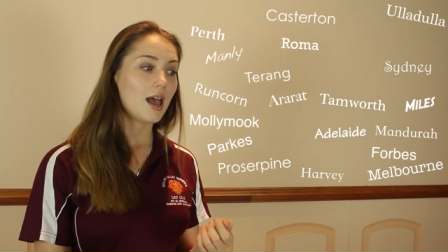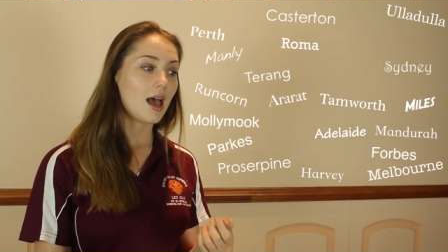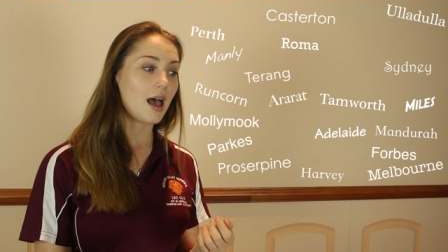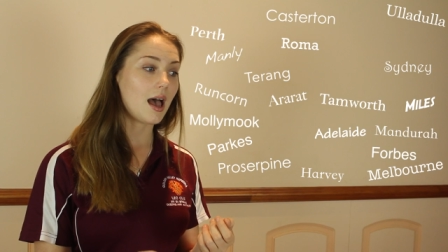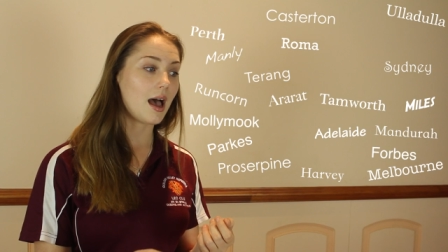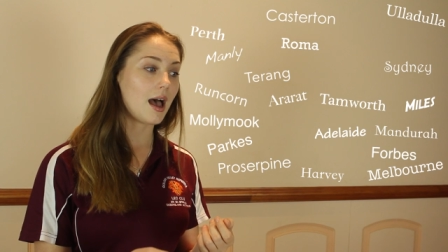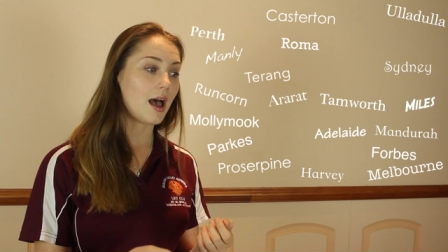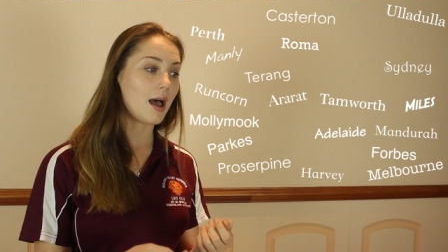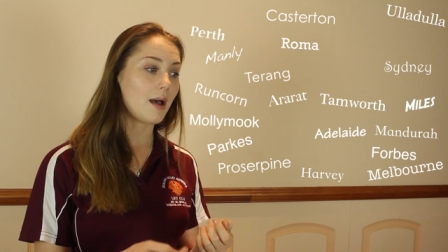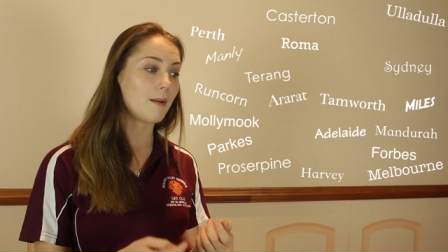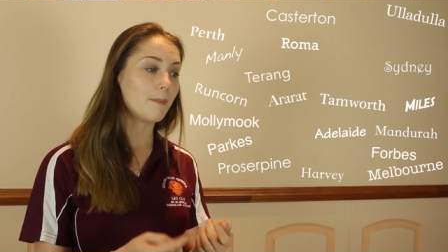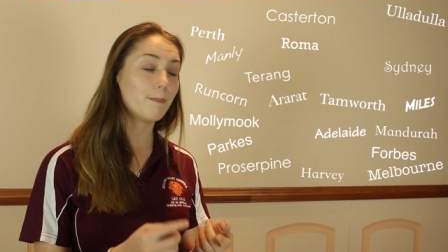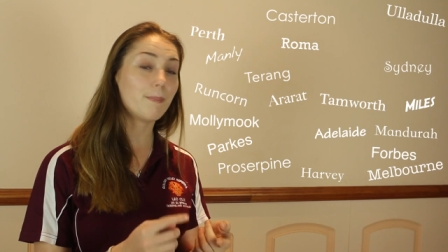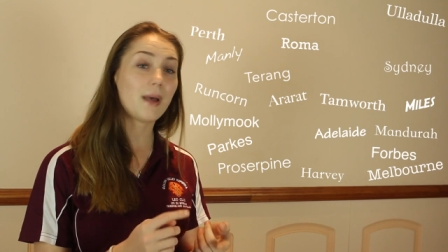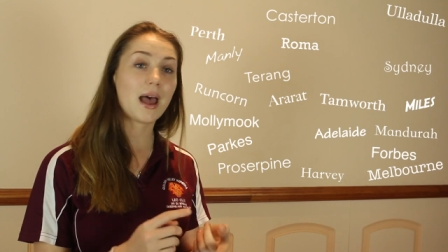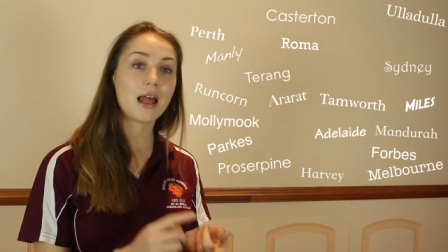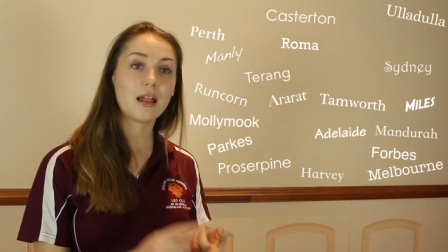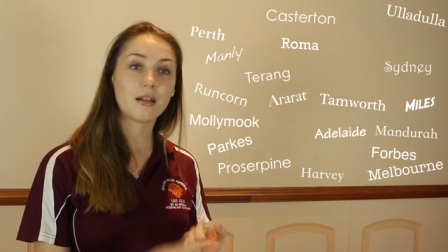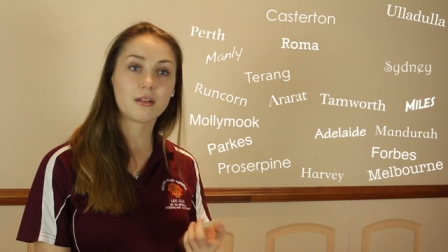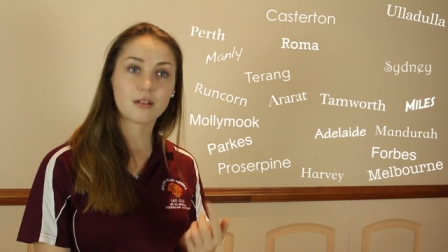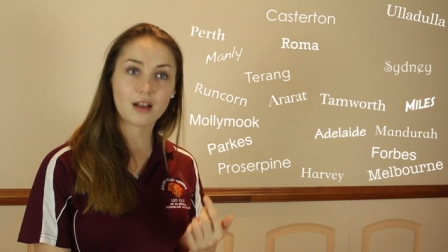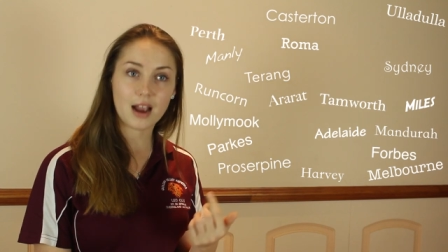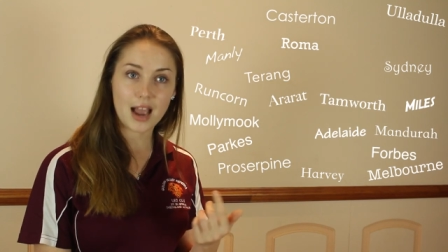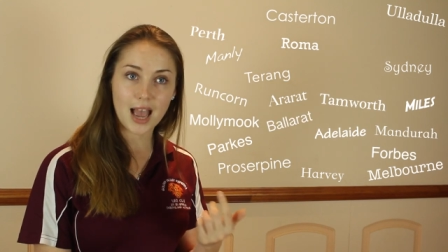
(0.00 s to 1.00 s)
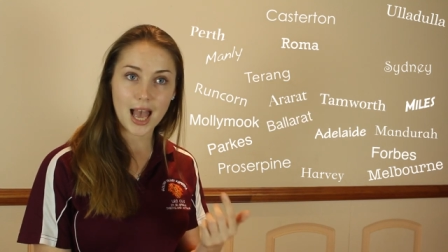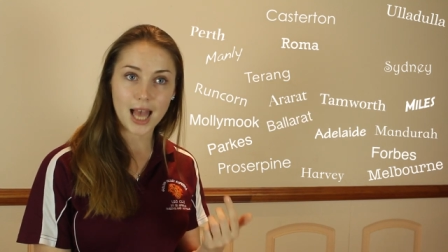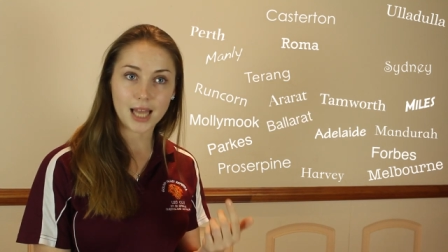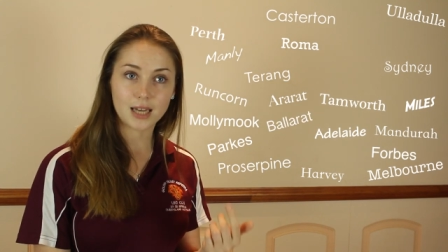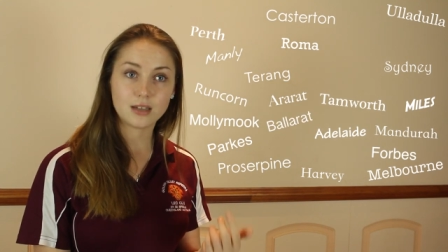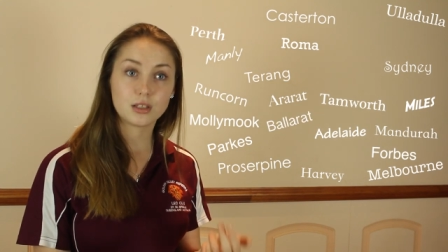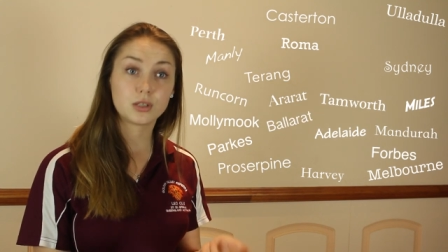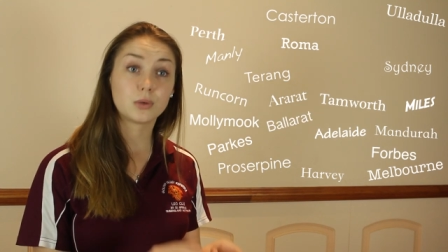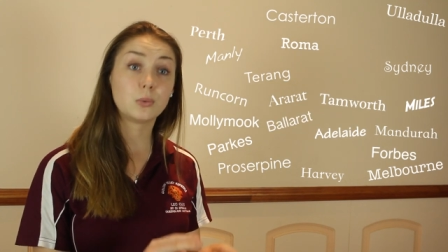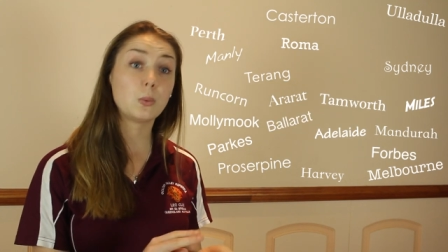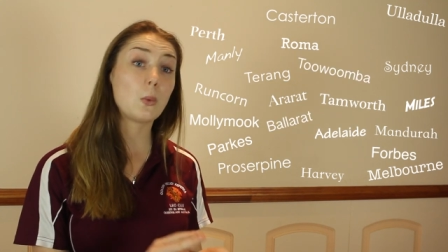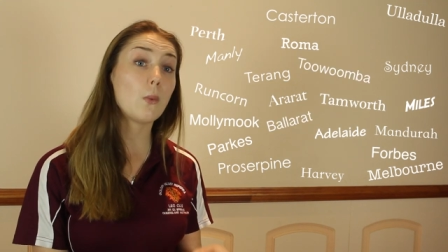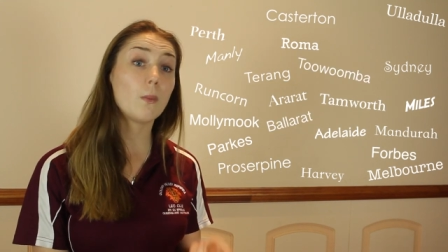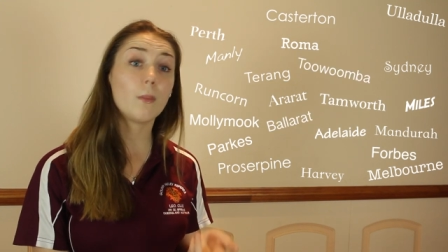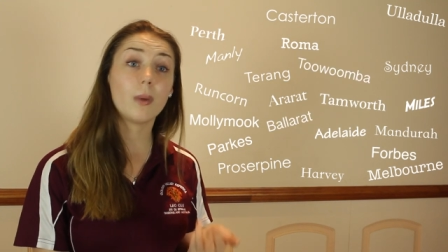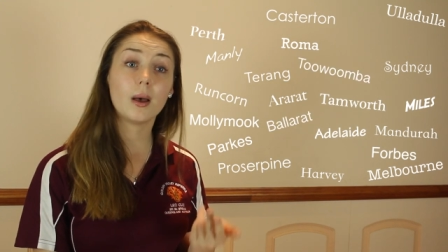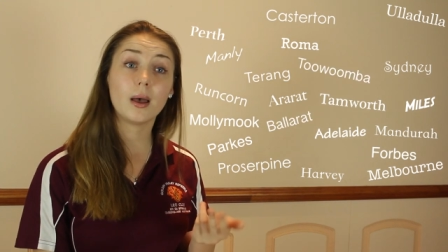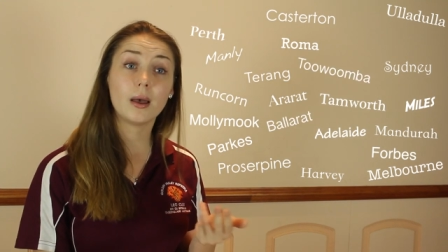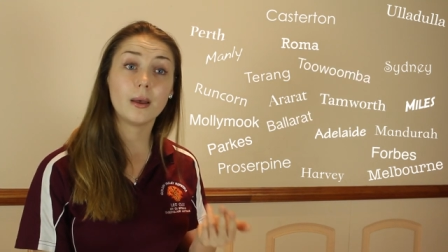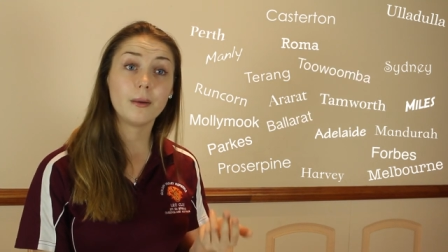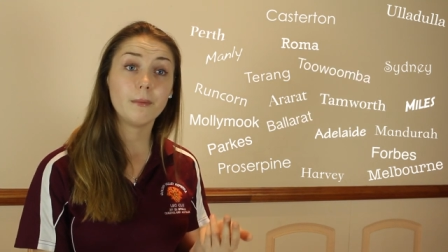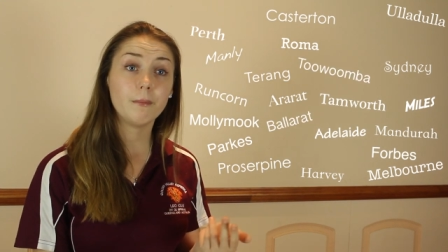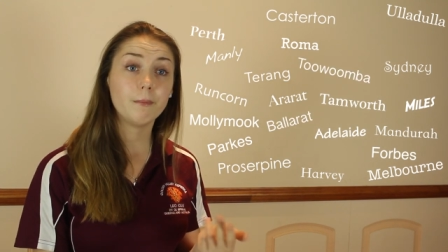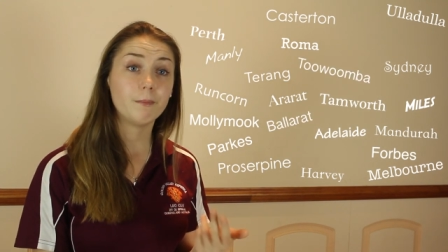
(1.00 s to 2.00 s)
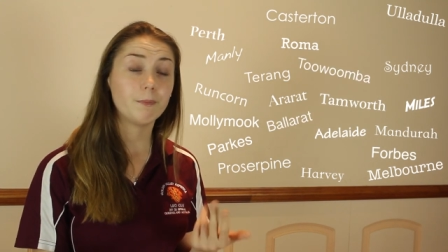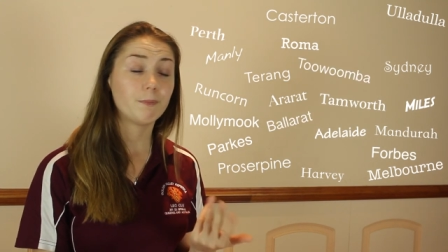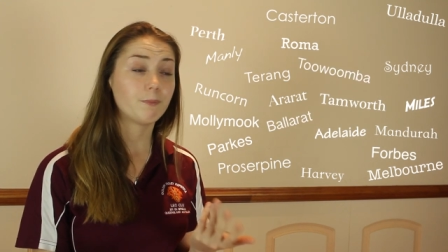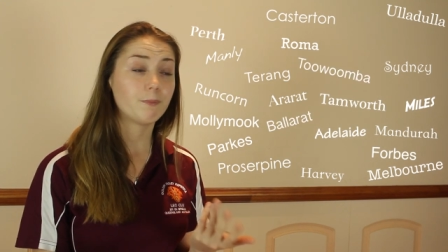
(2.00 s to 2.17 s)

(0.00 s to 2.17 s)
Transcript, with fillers: Ballarat, Toowoomba,